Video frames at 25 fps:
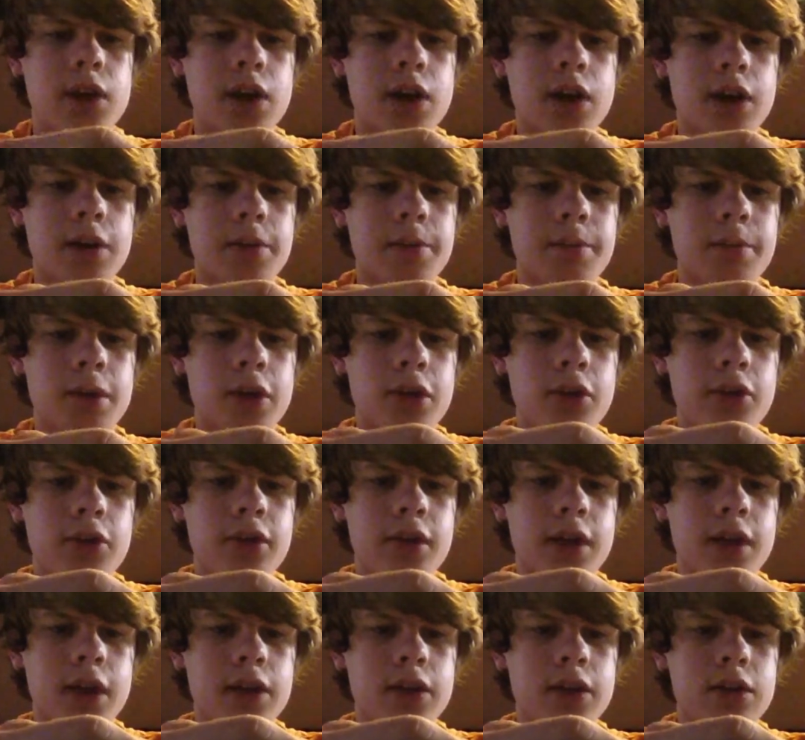metal
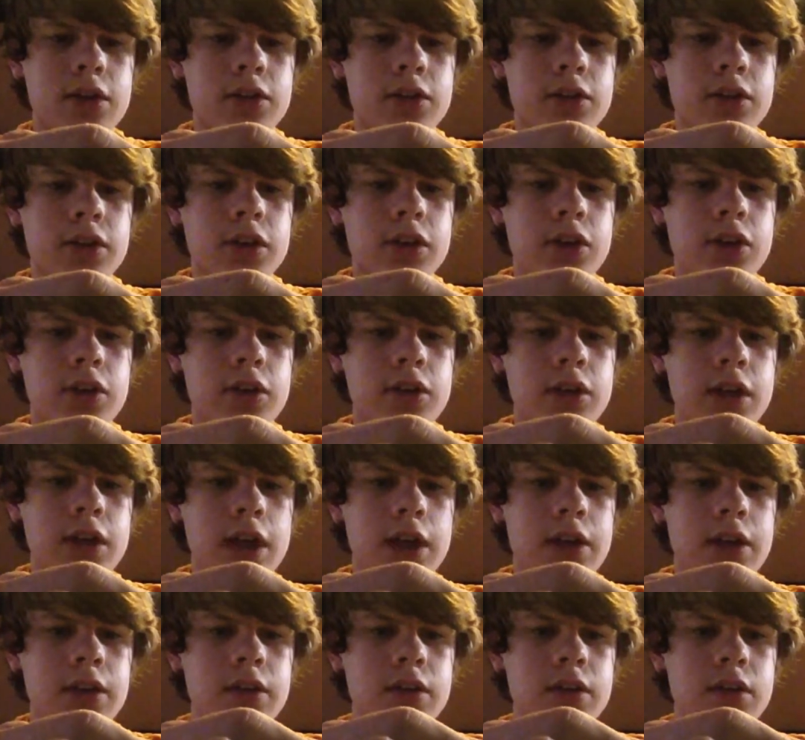detectors,
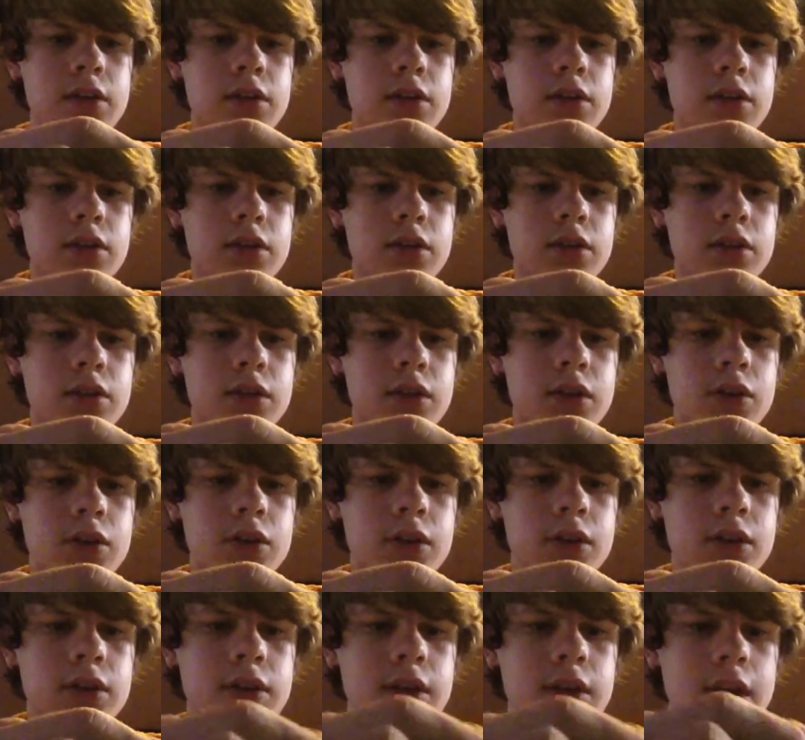security
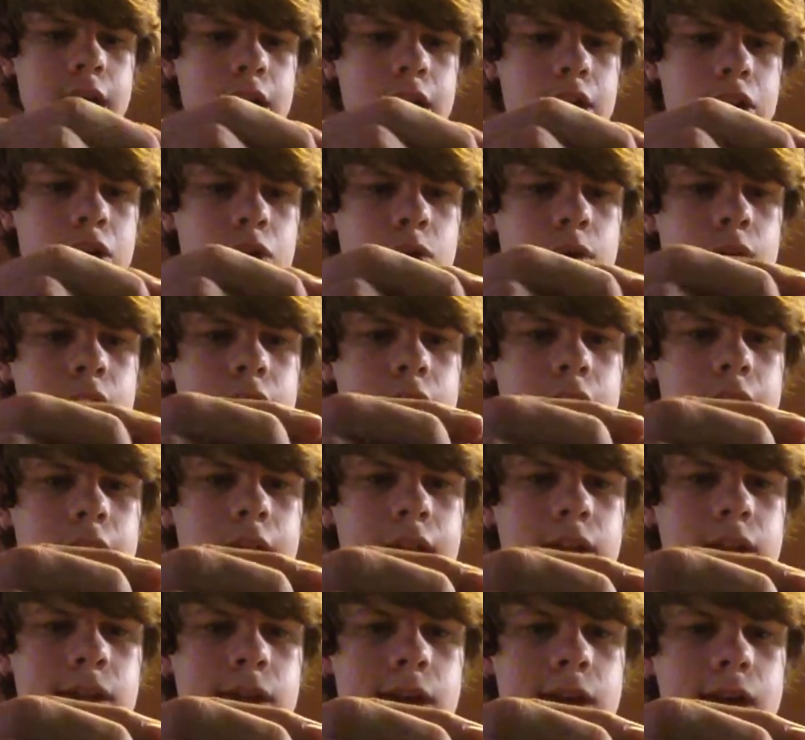scanner,
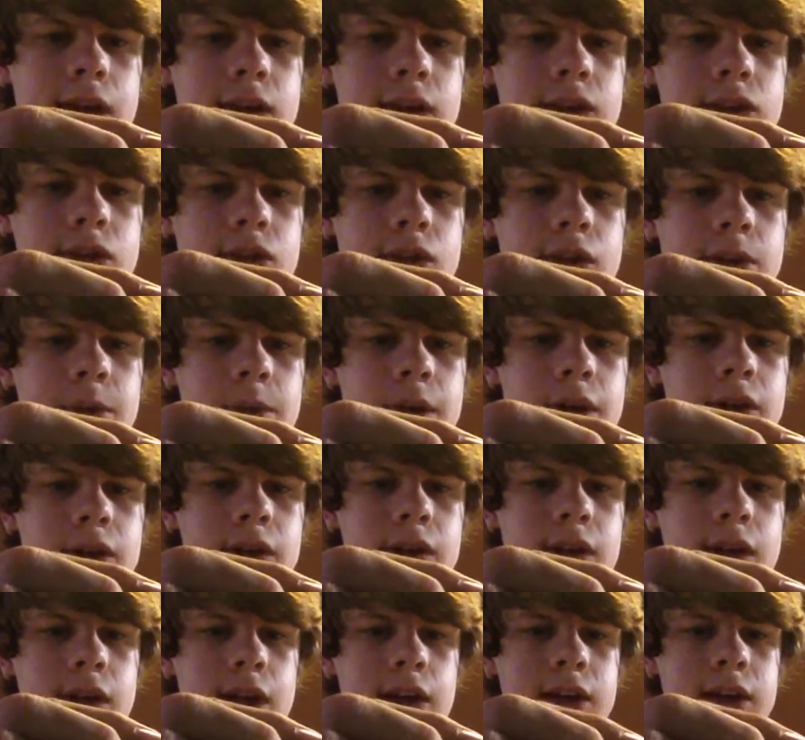whatnot things
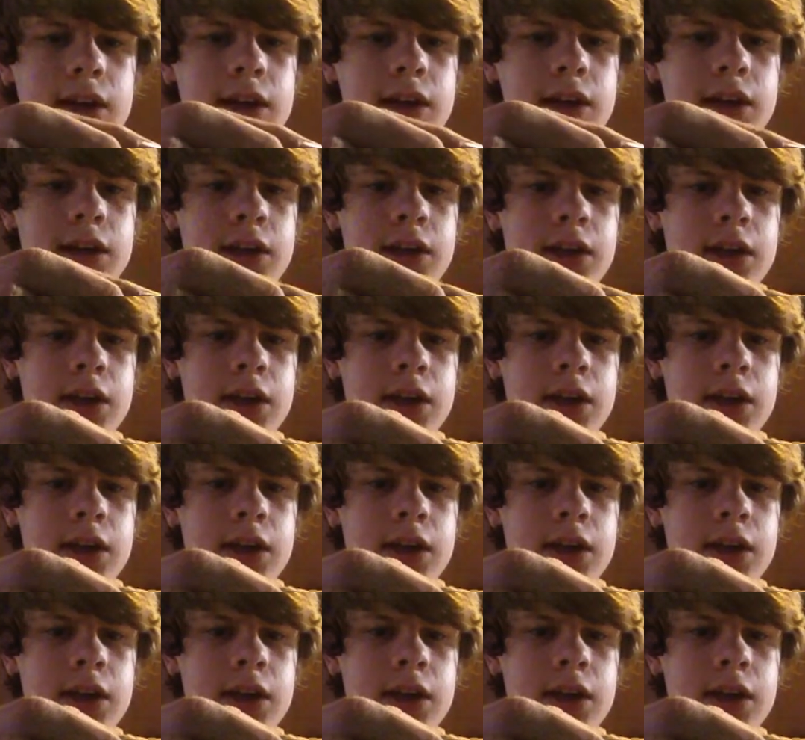undetected.